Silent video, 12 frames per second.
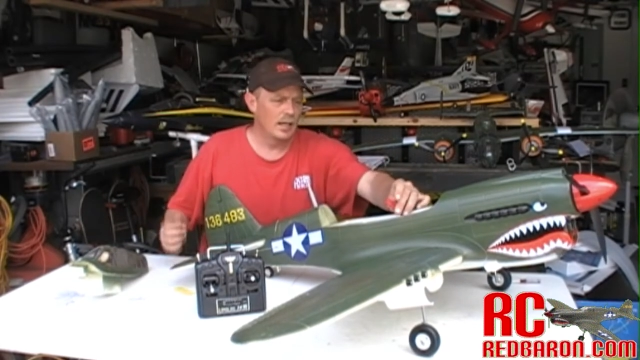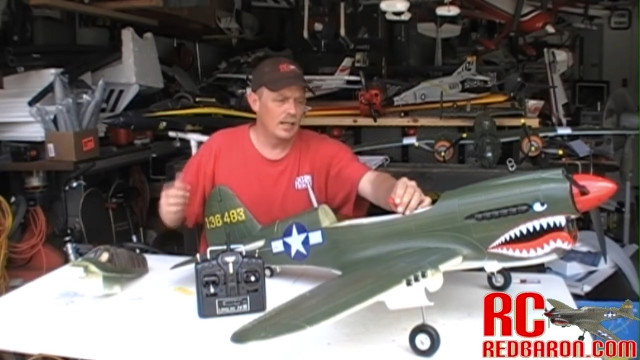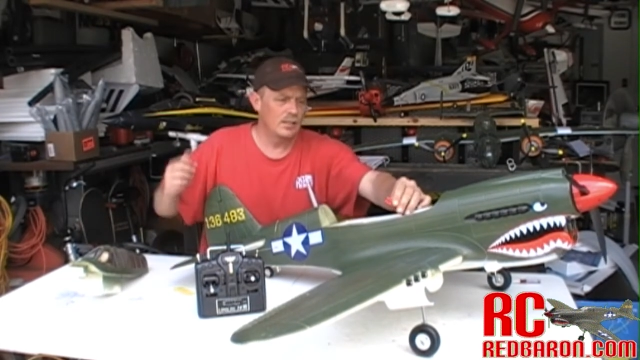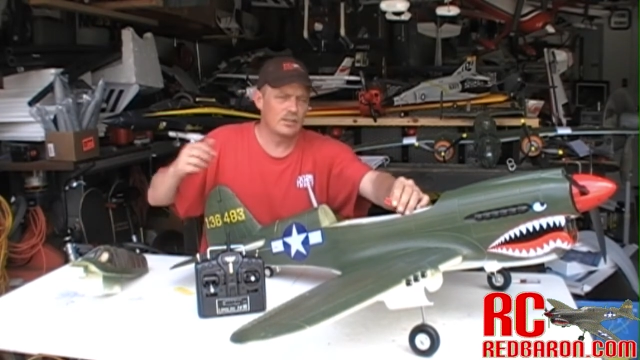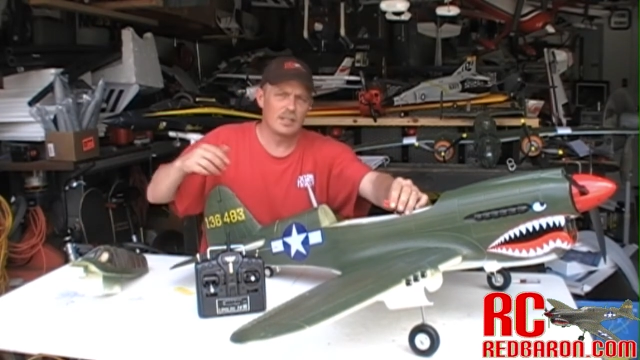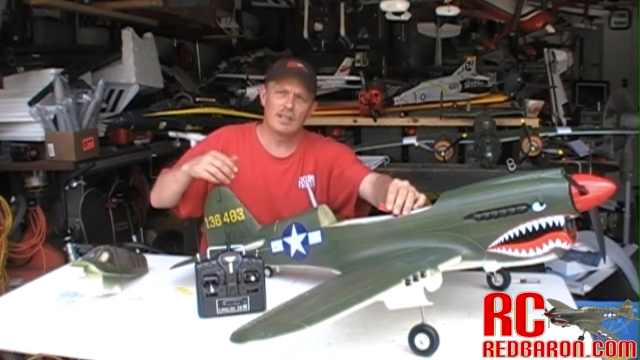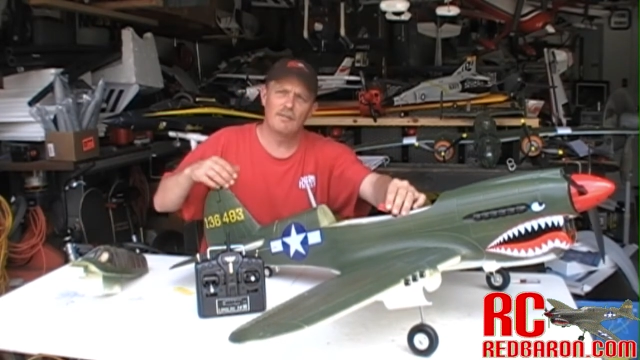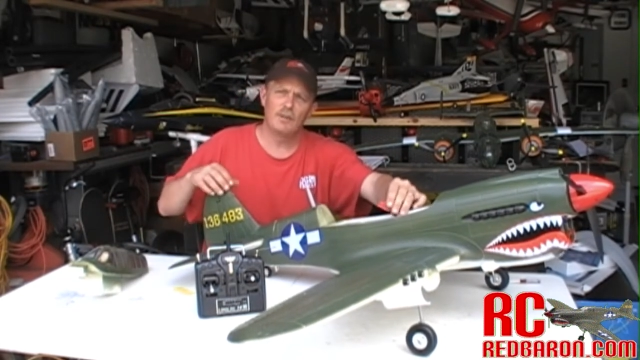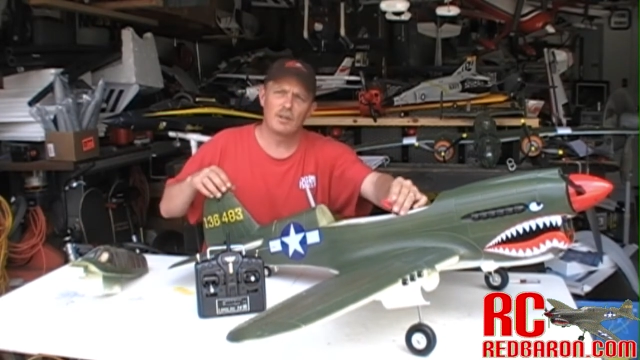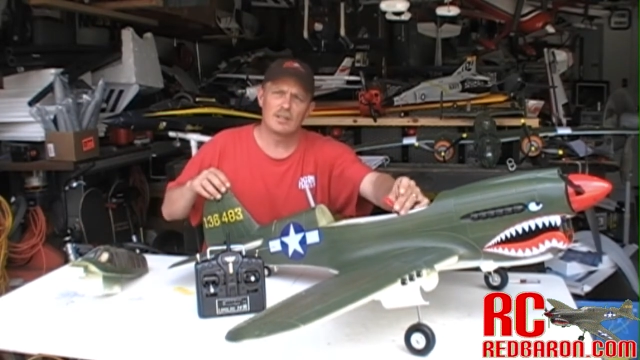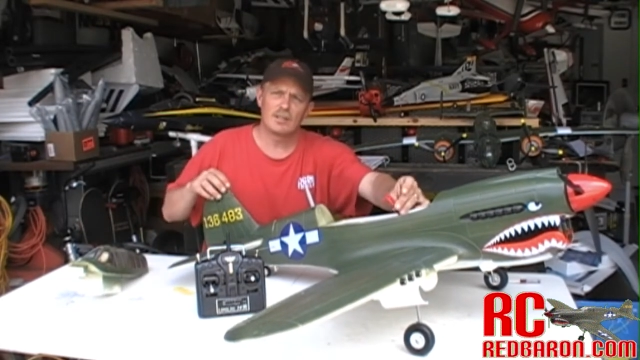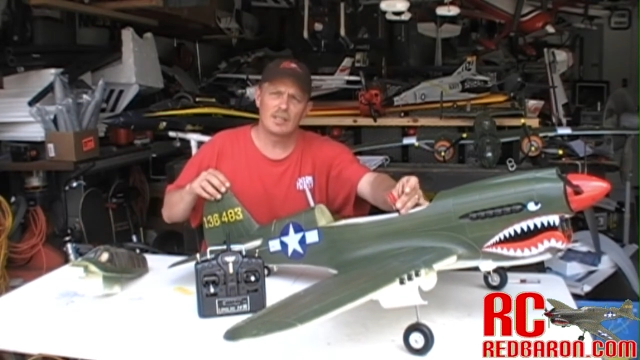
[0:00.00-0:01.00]
as if
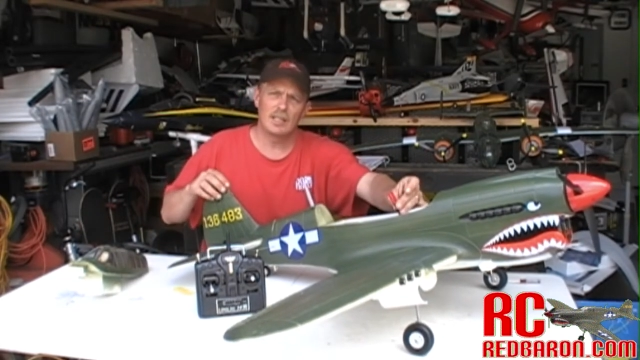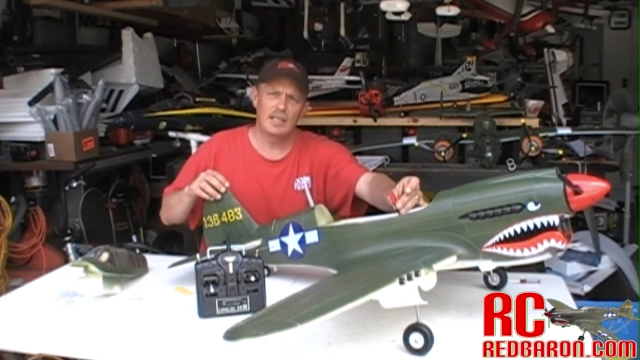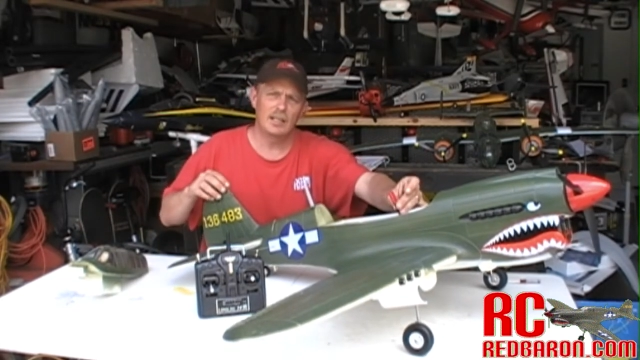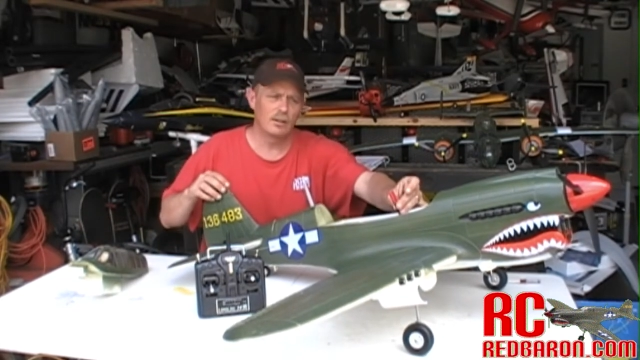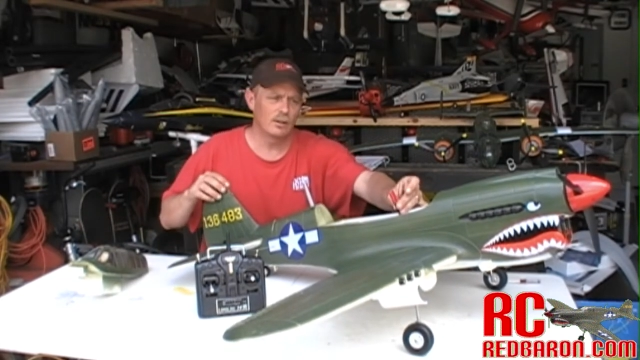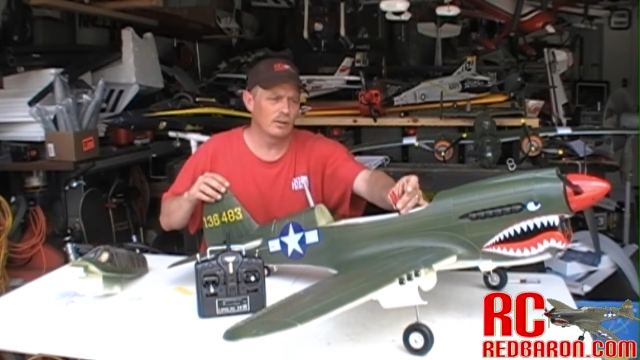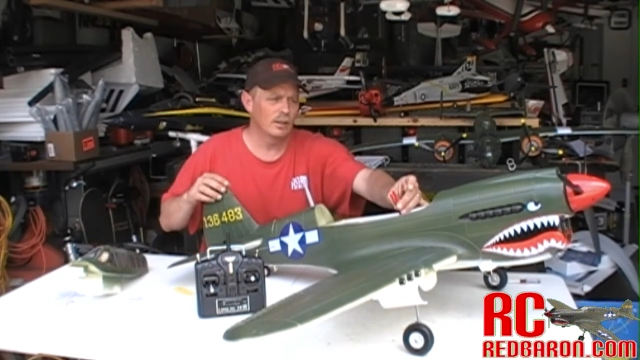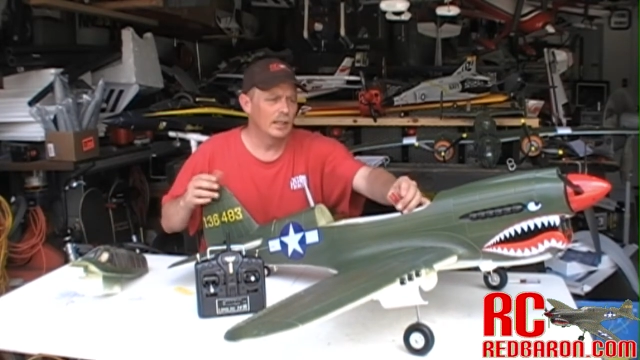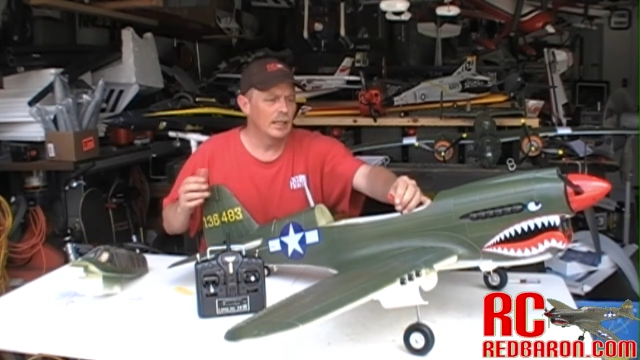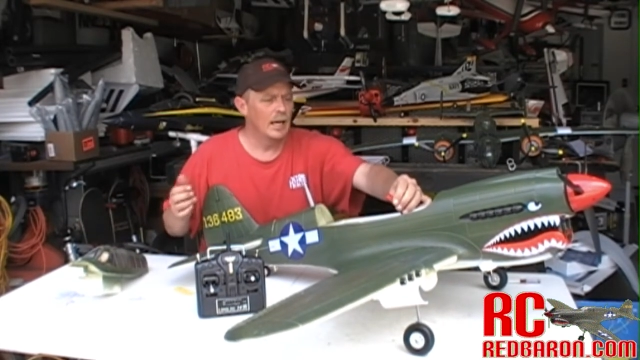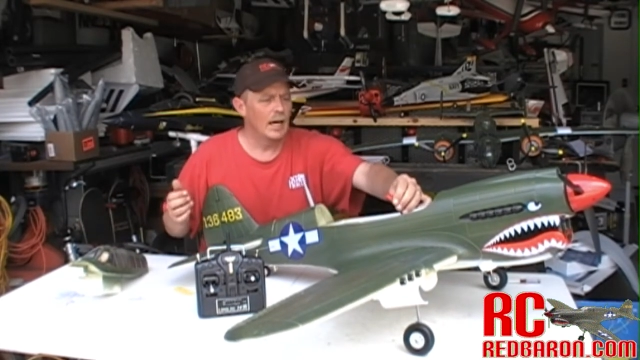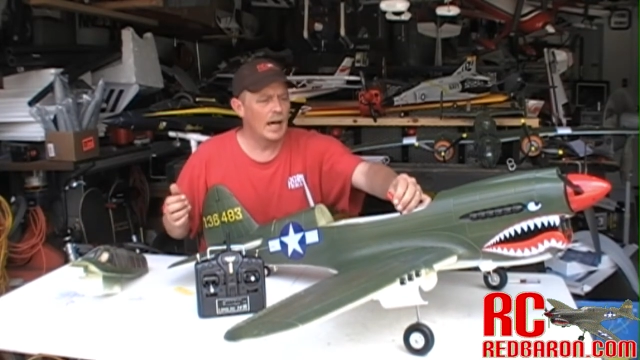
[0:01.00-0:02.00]
you can see here.
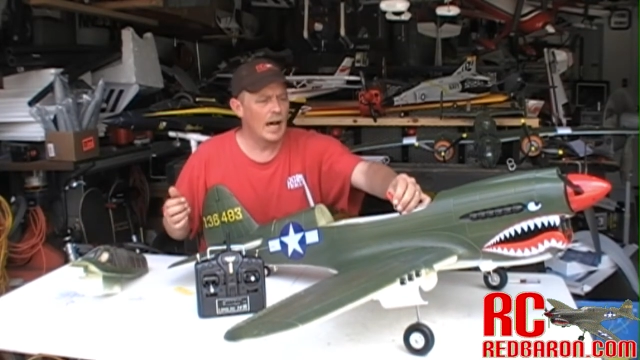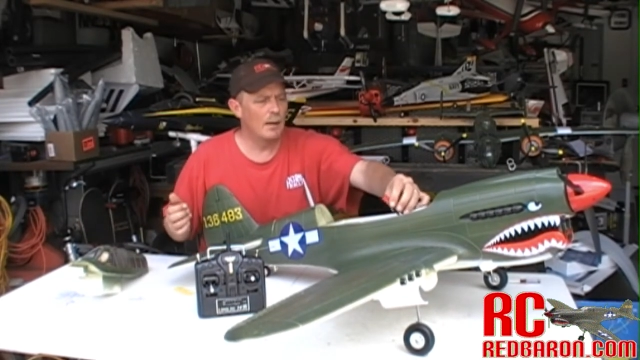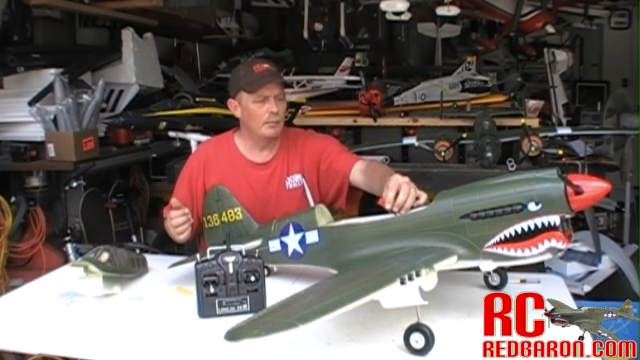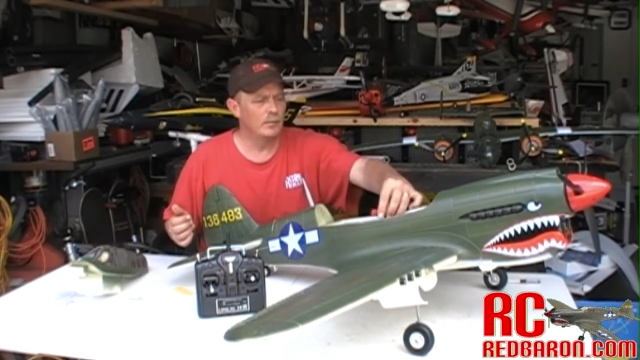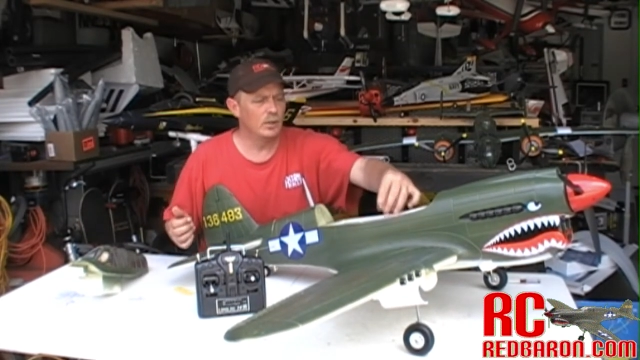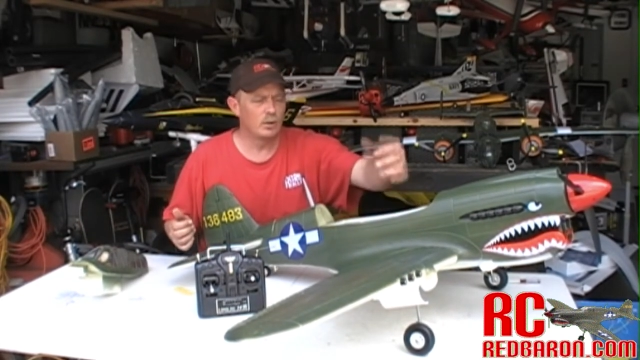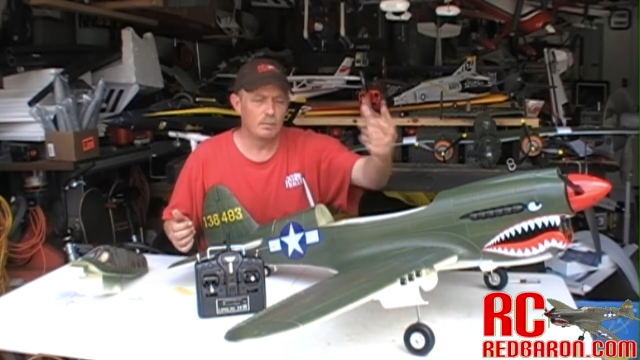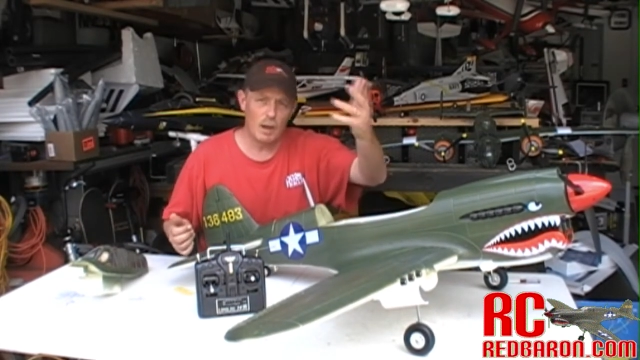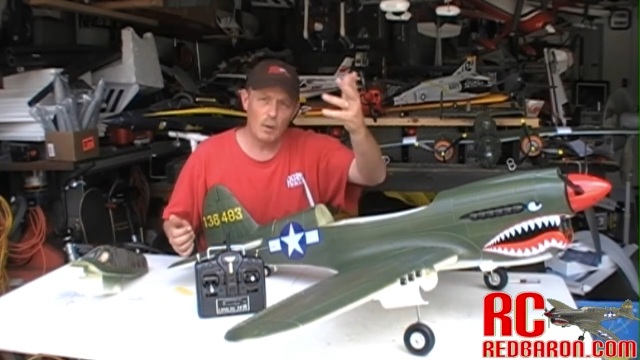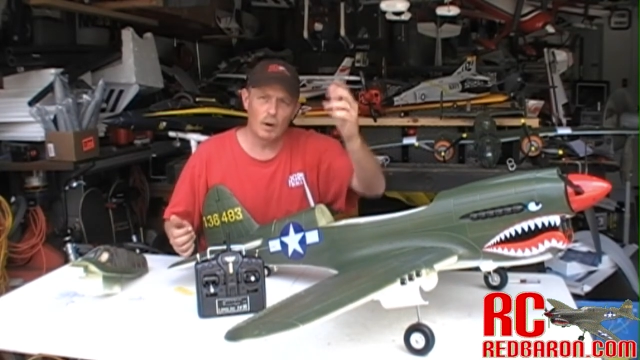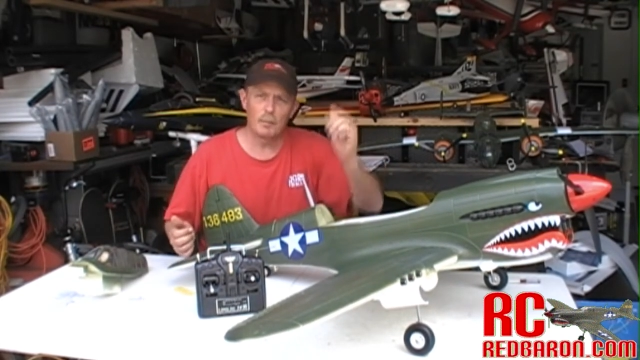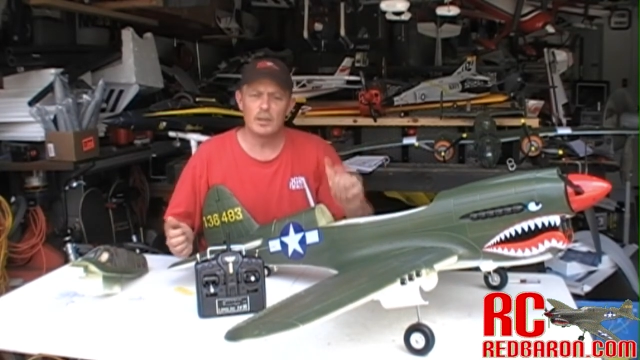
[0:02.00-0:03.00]
You
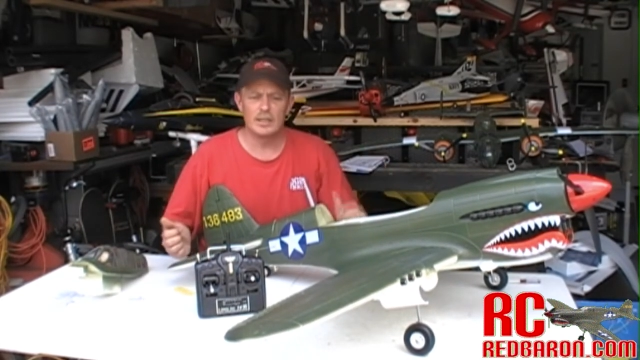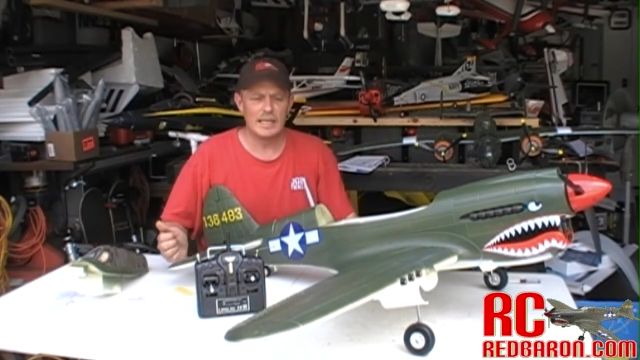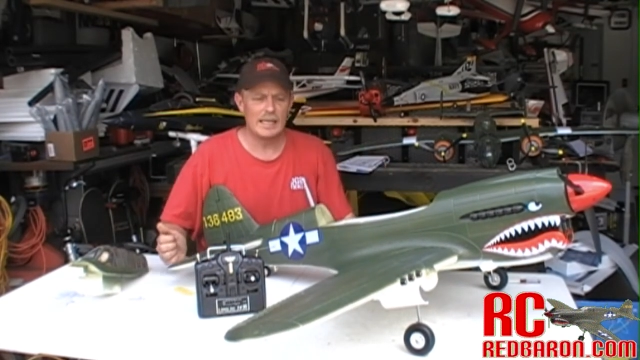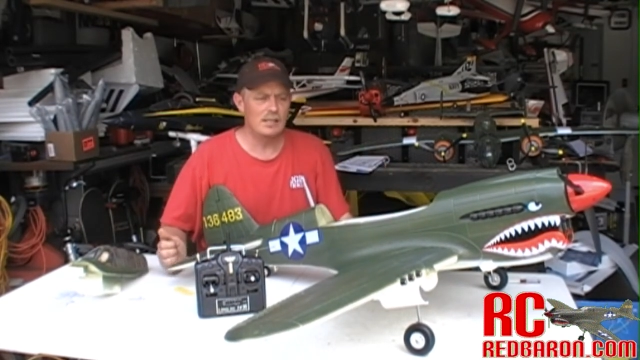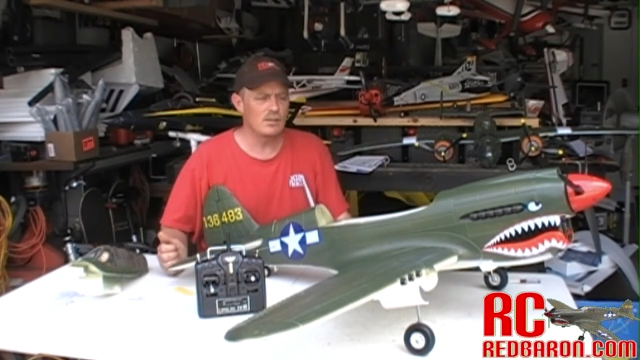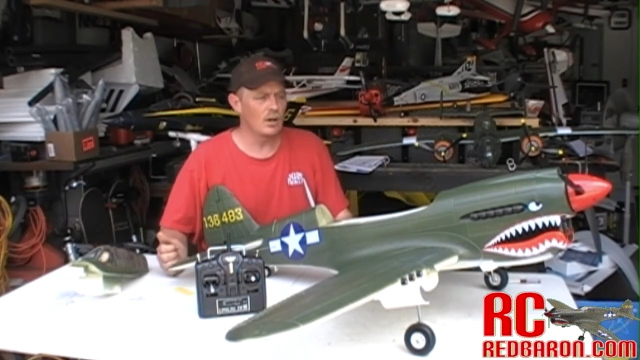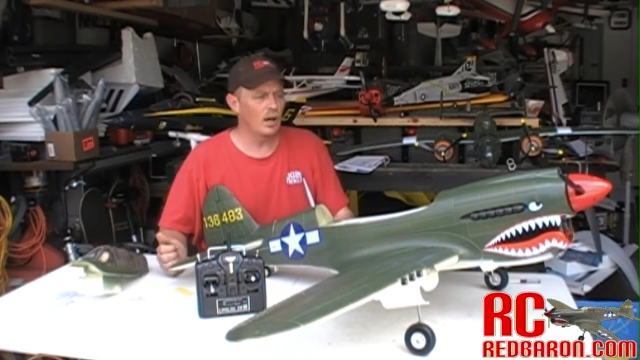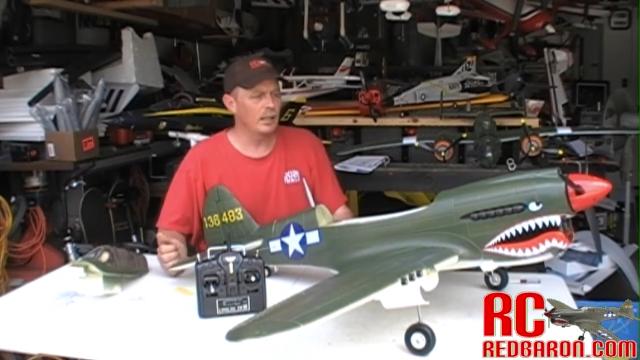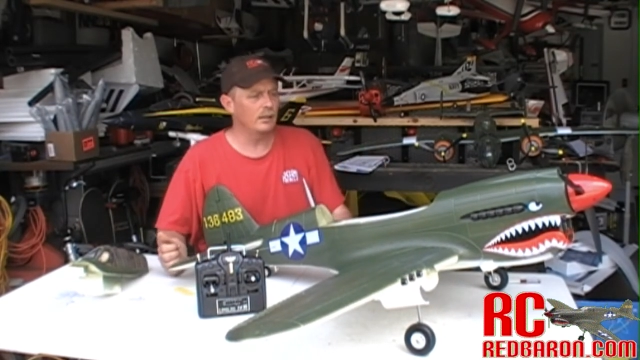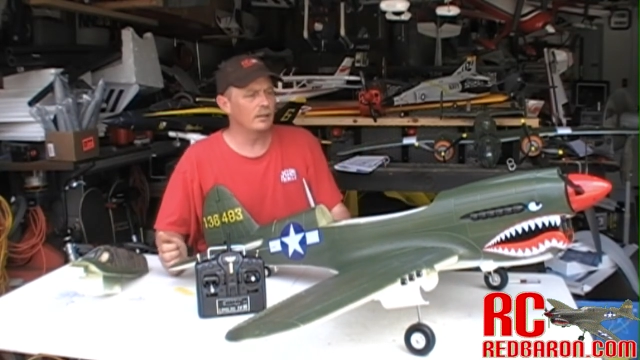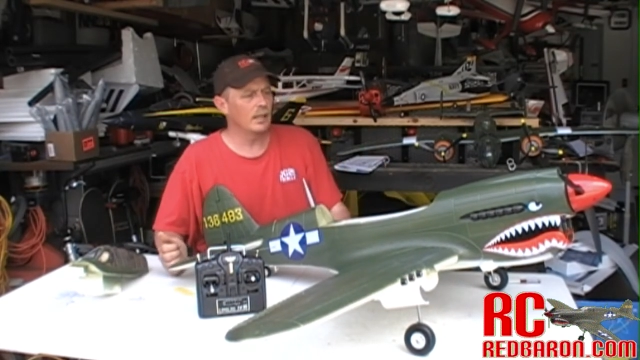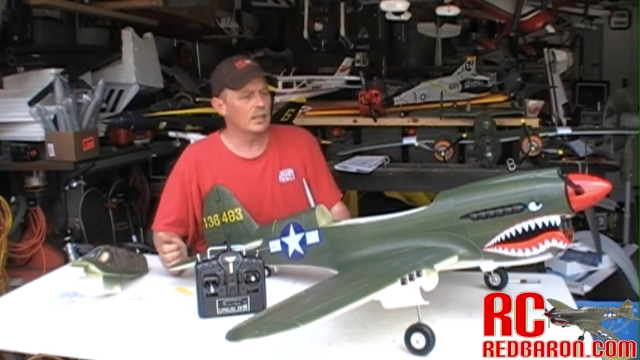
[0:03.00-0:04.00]
may want to put Deans on it.